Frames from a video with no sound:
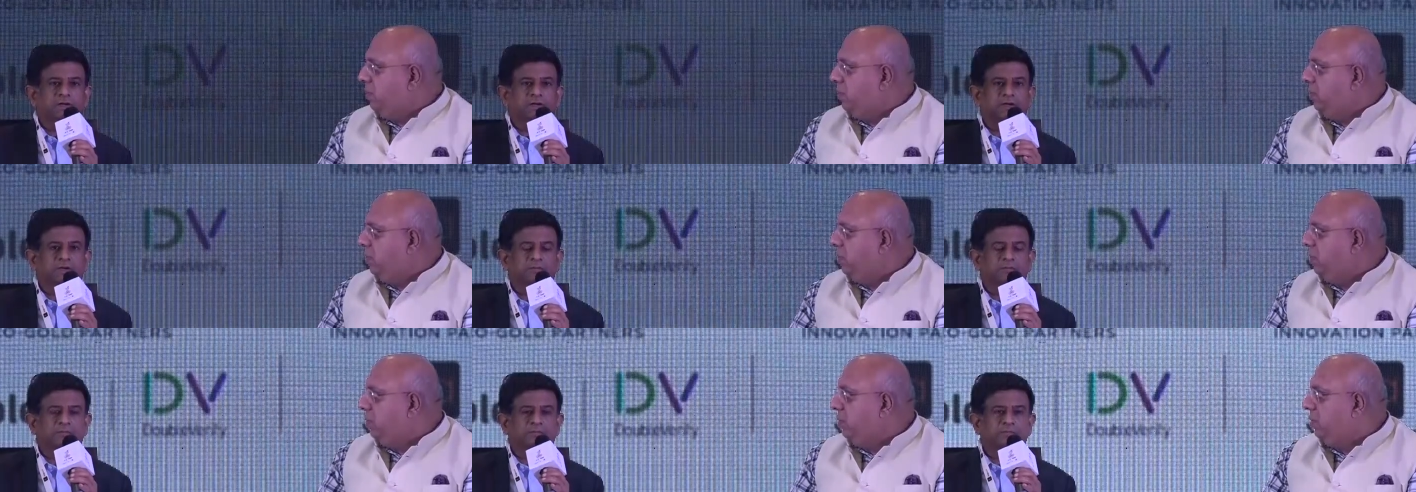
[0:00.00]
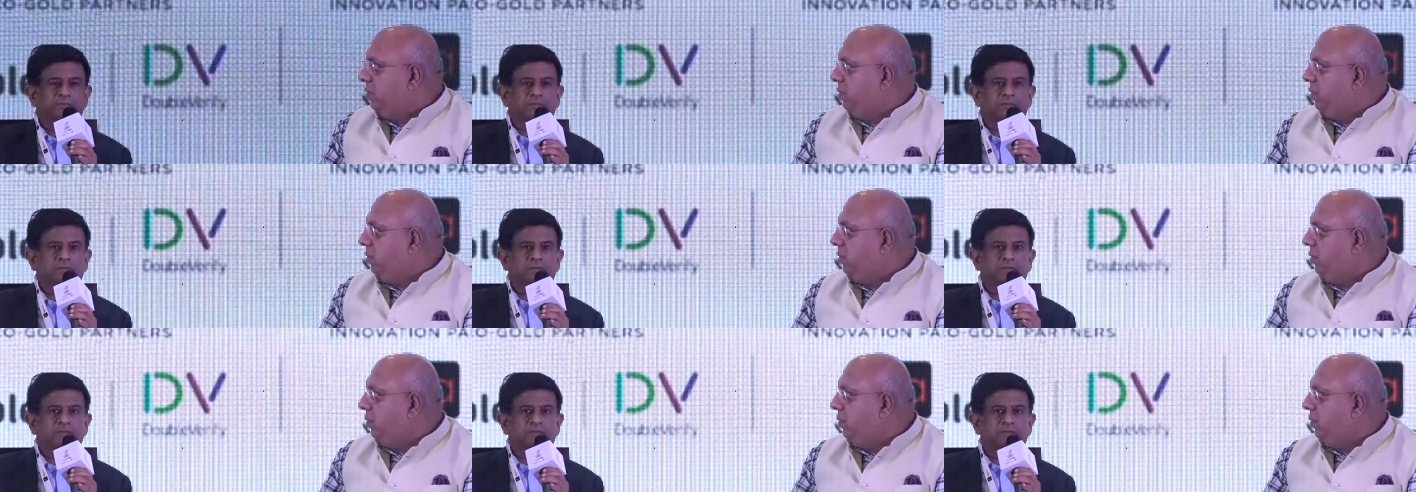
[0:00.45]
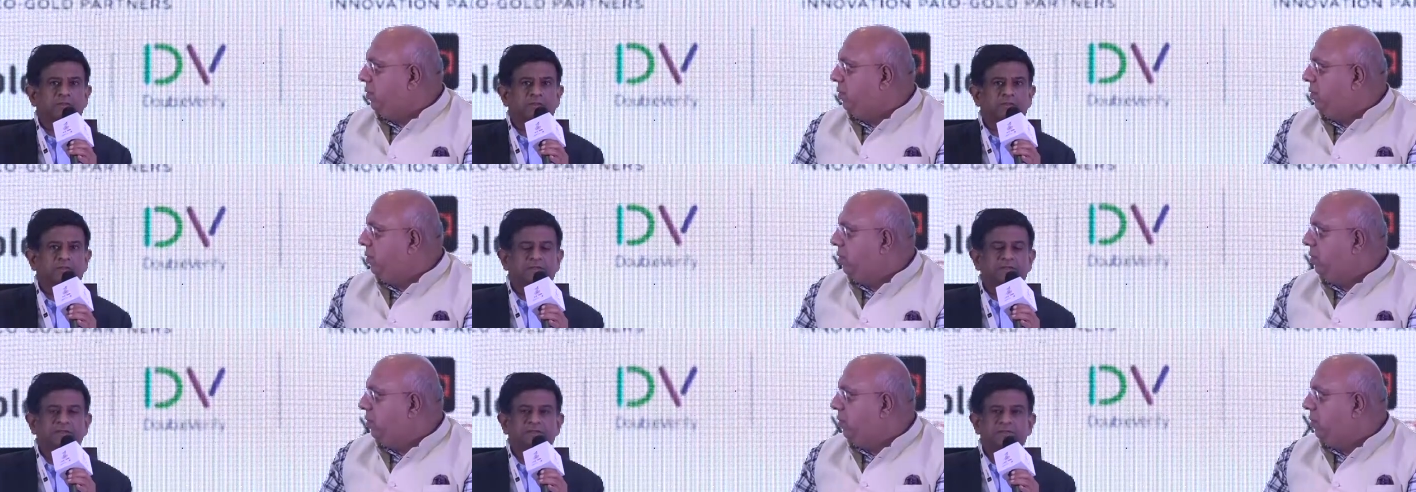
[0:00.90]
Speaker 1: uh,
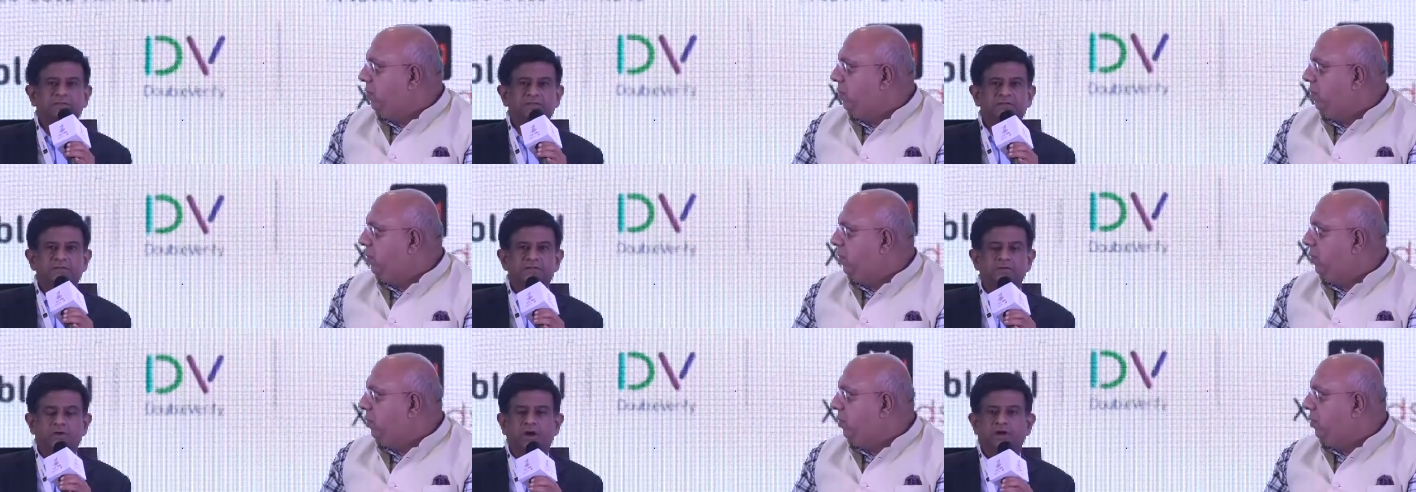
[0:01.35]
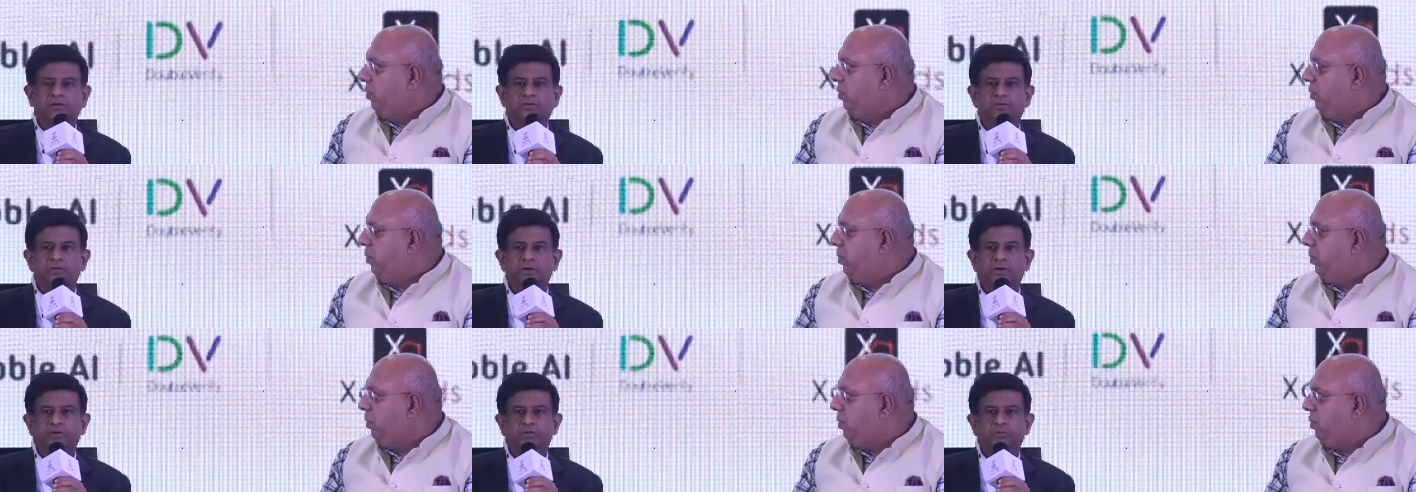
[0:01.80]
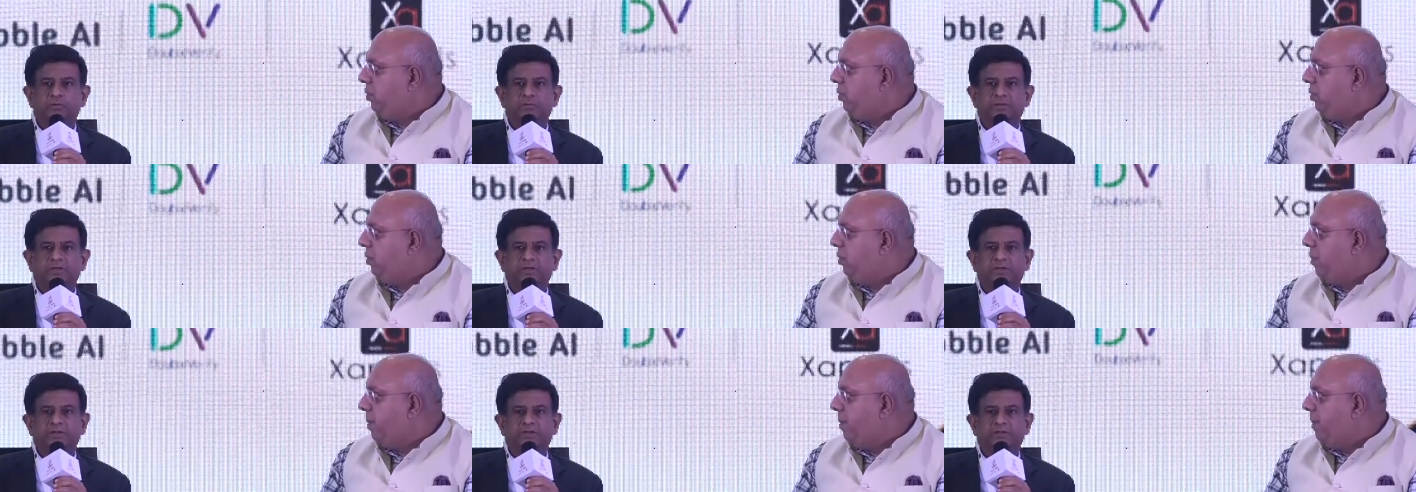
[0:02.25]
this is not going to
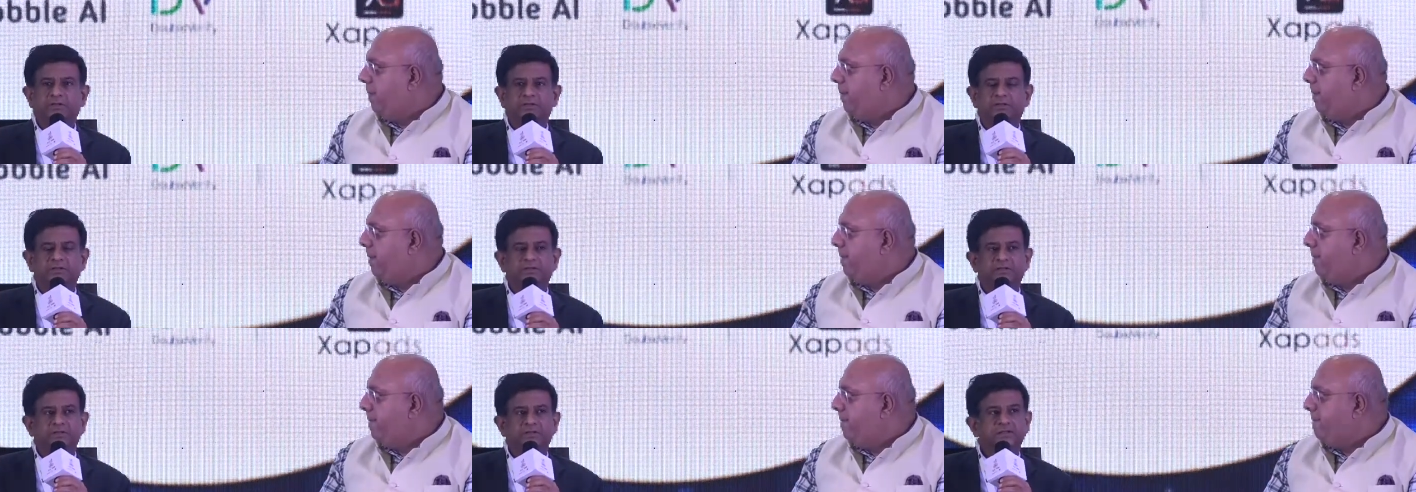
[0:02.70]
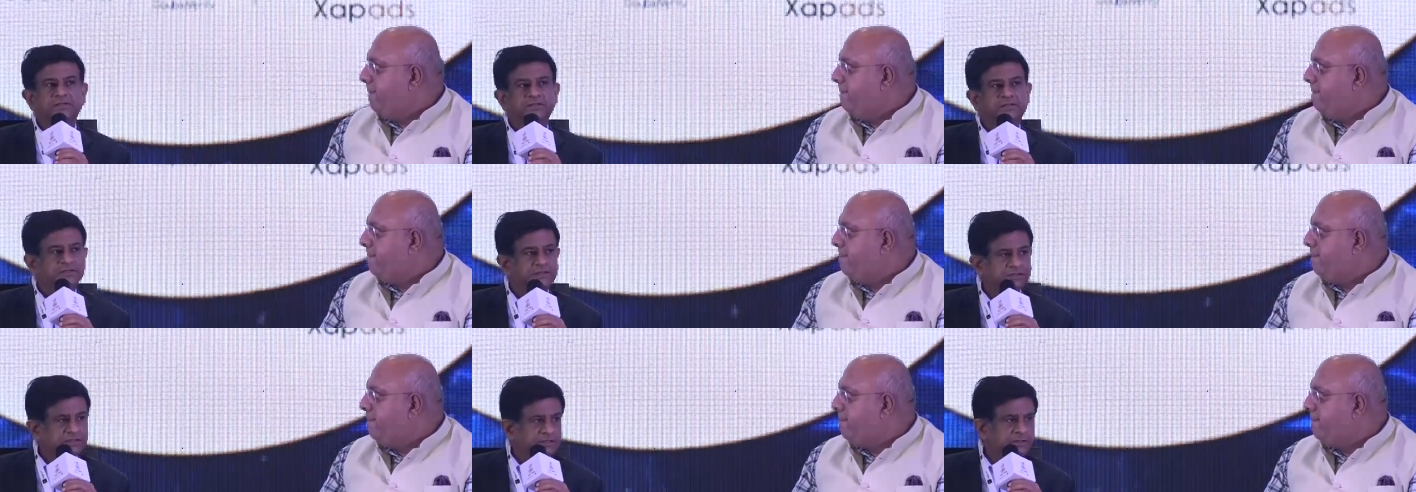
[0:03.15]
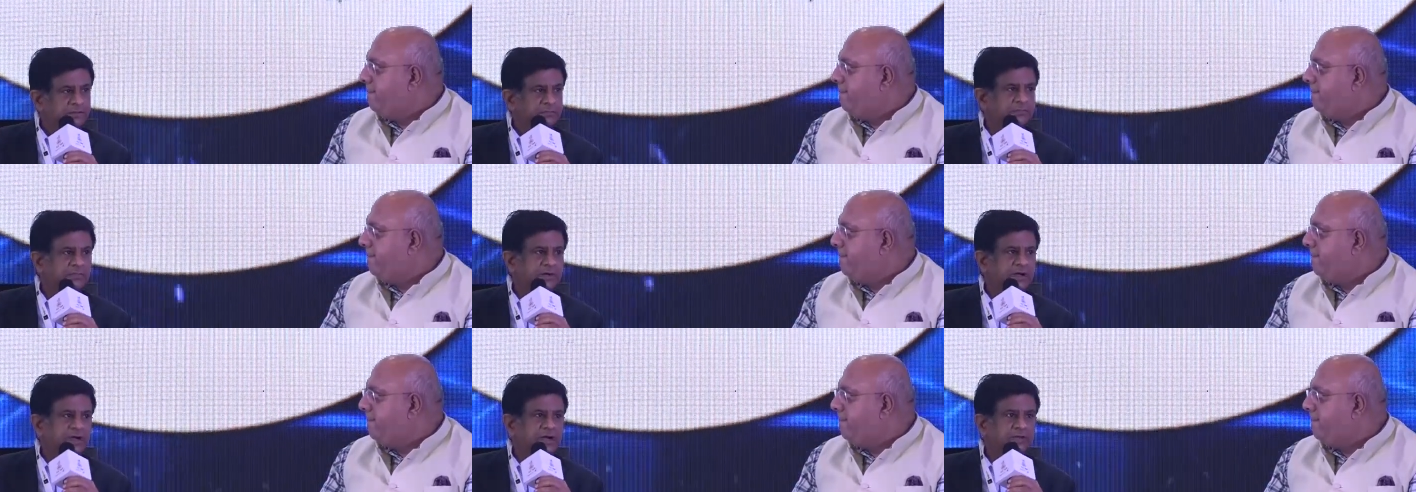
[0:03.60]
be the digital
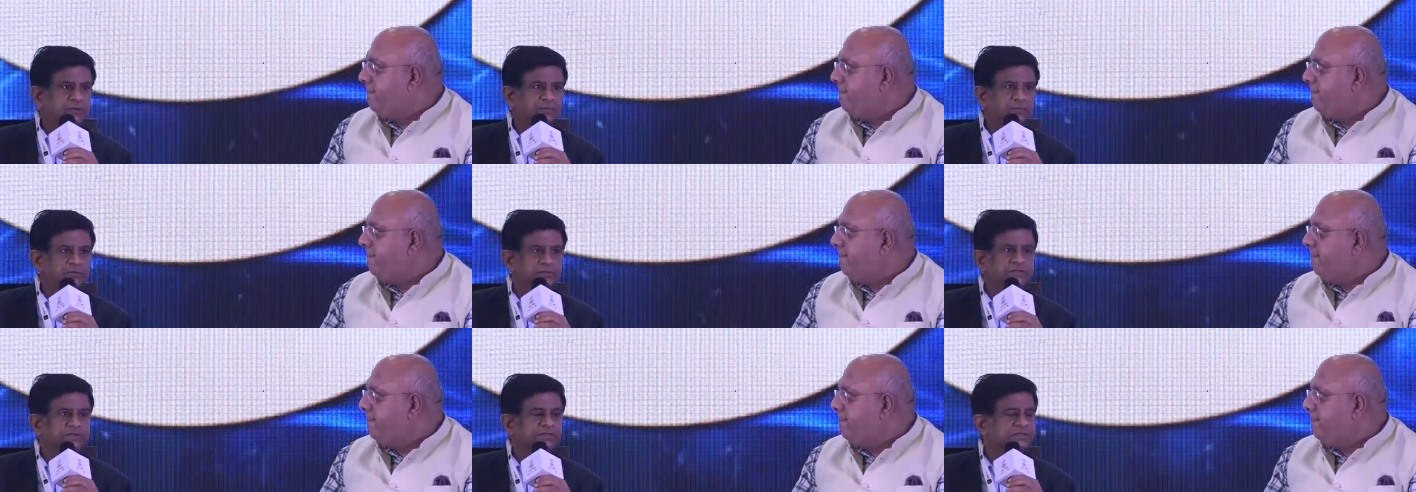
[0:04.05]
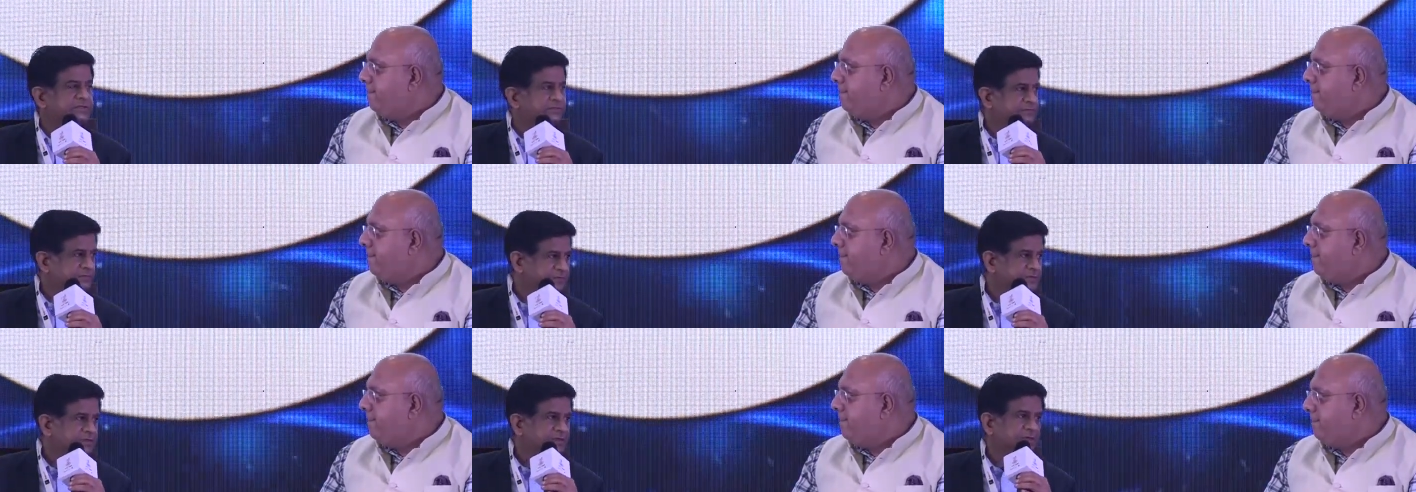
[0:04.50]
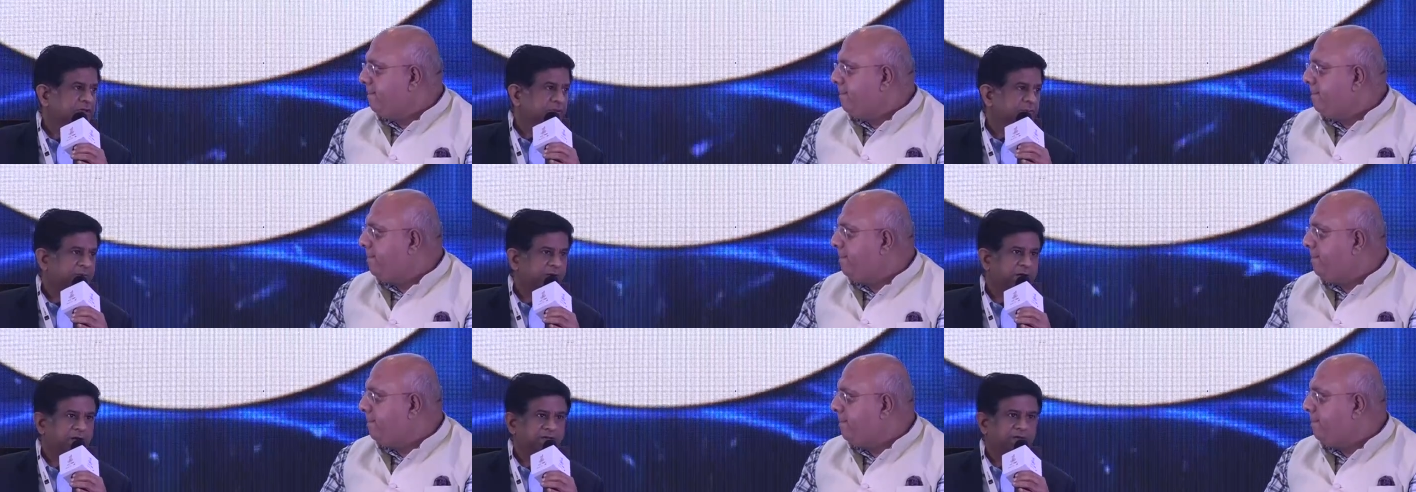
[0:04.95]
part versus the physical
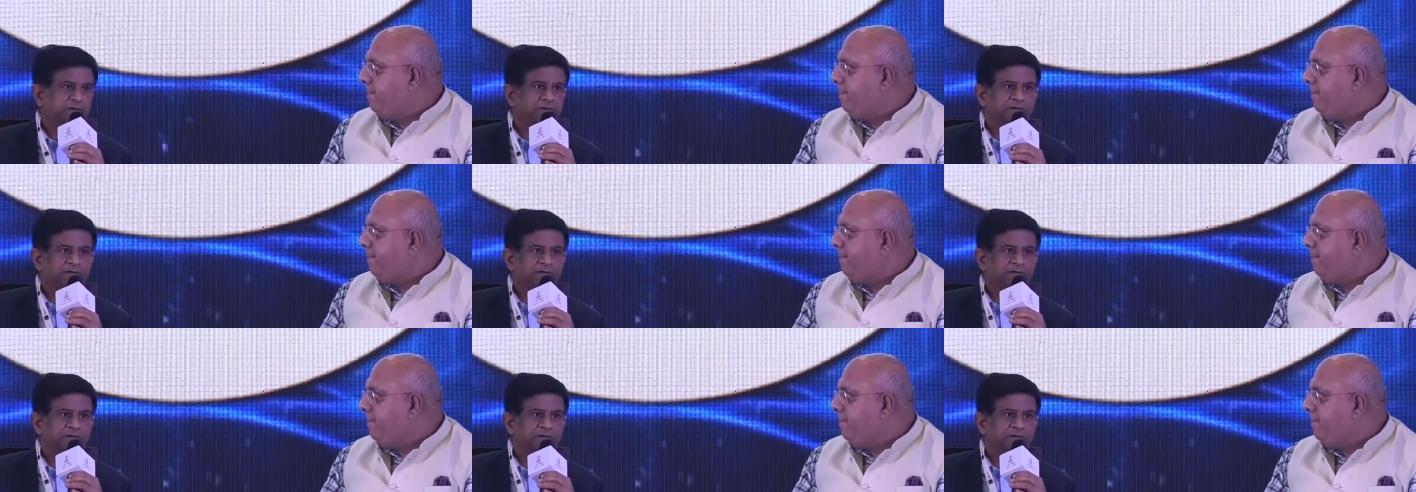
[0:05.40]
part.